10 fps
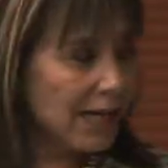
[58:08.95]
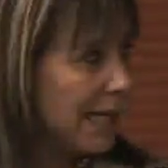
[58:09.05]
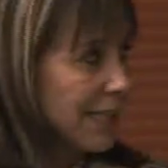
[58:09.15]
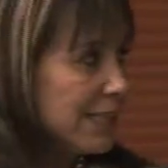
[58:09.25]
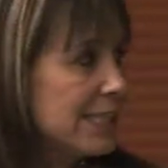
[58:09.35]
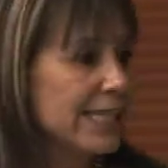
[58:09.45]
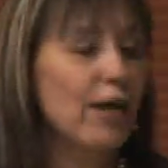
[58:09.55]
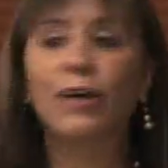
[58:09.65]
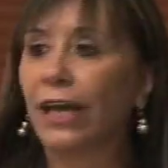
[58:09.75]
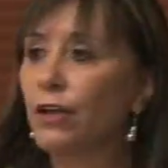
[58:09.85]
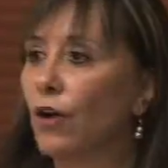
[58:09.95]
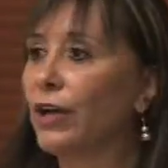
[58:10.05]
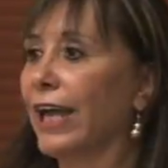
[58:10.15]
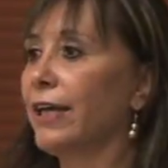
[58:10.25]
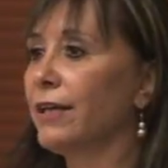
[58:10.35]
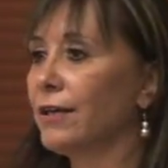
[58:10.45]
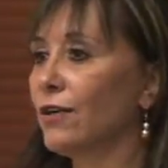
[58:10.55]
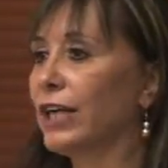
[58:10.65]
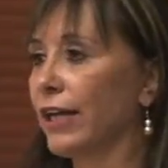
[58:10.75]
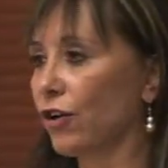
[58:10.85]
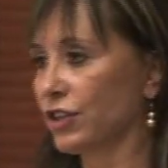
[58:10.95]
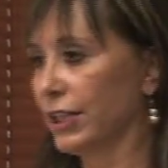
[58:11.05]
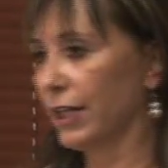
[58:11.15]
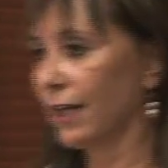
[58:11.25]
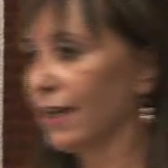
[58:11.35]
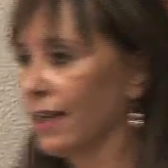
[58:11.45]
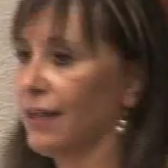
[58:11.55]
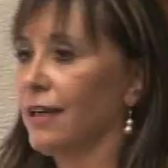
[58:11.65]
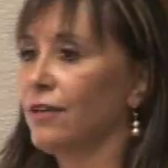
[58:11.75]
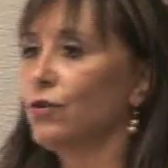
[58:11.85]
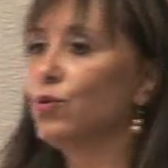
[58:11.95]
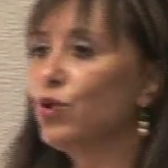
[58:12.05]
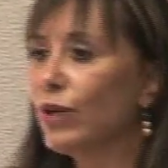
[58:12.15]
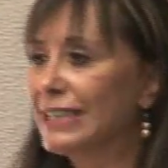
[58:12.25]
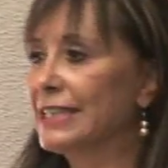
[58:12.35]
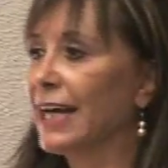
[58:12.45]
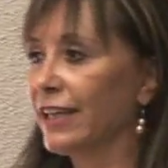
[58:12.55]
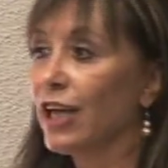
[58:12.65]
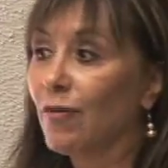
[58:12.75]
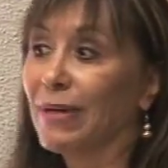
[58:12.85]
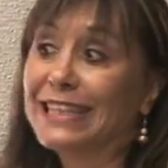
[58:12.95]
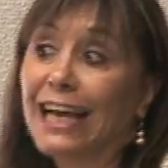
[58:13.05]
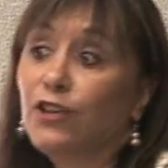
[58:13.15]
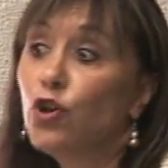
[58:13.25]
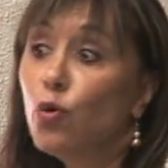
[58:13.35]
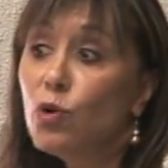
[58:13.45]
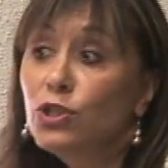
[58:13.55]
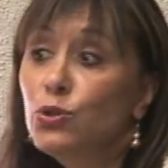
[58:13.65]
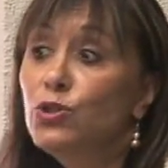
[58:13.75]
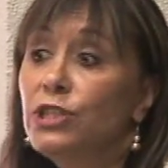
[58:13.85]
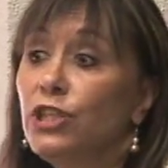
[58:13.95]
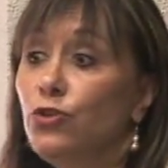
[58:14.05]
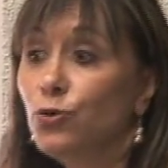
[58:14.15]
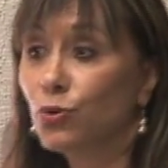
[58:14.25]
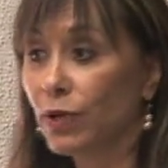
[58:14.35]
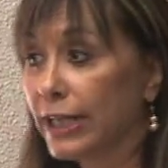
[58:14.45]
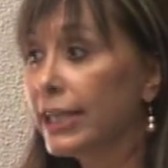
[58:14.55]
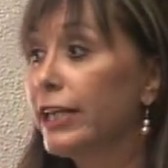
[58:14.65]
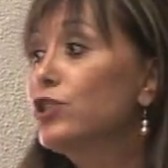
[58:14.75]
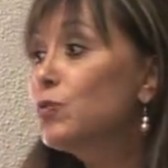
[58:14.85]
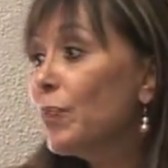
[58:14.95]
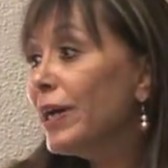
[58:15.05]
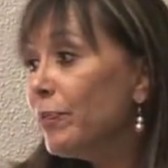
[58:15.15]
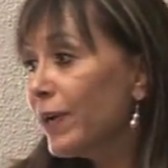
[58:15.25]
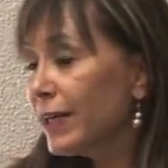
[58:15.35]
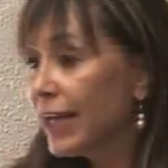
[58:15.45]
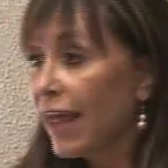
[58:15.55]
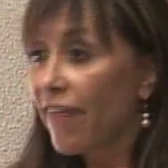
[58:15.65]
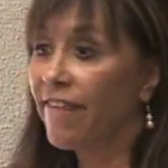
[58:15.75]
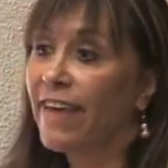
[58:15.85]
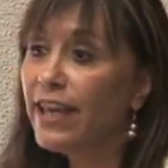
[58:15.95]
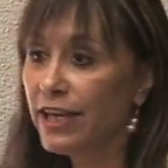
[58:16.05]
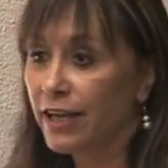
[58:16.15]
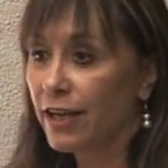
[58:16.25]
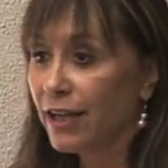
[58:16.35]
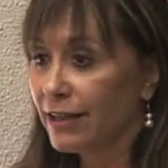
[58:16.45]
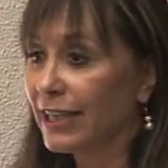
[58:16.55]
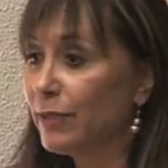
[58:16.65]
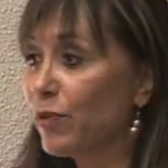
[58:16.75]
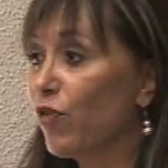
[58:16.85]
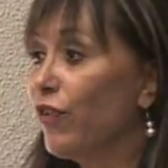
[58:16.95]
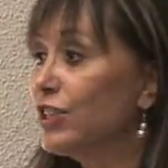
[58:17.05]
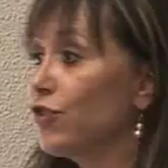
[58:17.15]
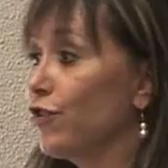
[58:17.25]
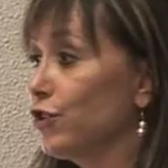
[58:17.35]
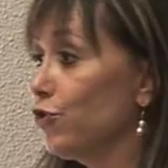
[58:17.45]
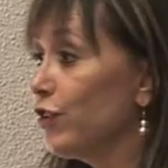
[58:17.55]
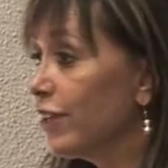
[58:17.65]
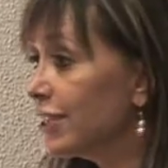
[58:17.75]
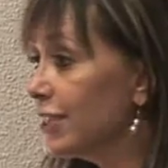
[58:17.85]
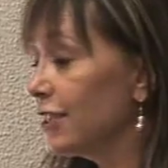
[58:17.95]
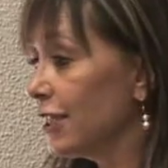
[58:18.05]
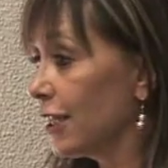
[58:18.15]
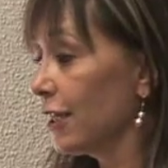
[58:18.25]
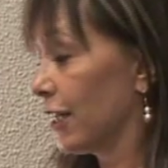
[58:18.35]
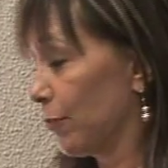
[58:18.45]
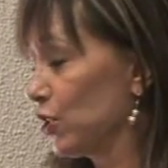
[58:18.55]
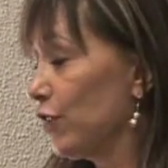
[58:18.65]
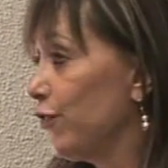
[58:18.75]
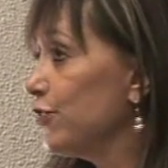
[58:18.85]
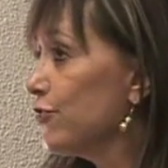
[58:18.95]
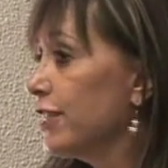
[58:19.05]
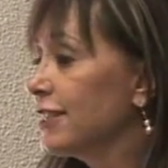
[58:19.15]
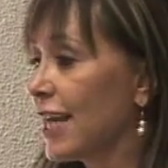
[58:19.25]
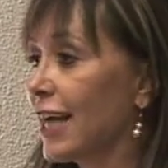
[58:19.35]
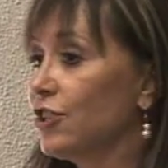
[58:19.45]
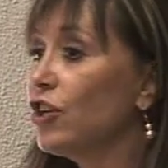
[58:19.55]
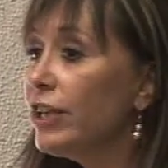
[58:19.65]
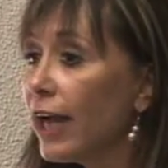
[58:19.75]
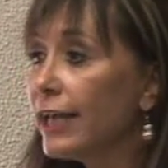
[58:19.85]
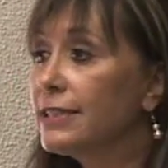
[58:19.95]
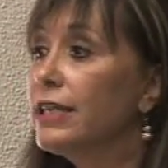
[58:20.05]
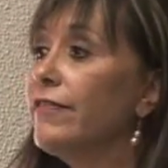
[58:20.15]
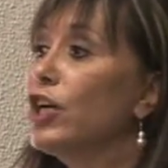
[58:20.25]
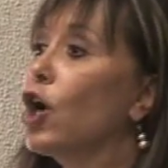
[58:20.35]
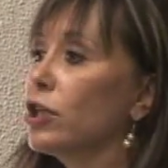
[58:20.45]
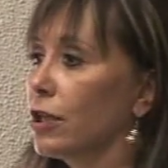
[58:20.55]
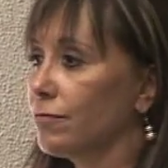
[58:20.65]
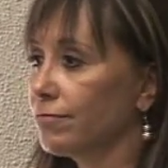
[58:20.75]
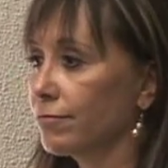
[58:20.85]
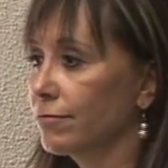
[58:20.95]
and he said, okay, okay, okay, Rosina, do your study. But I don't want to see you in the newspaper saying that the professor from the university, uh, the Pontificia Universidad Católica, is giving condom.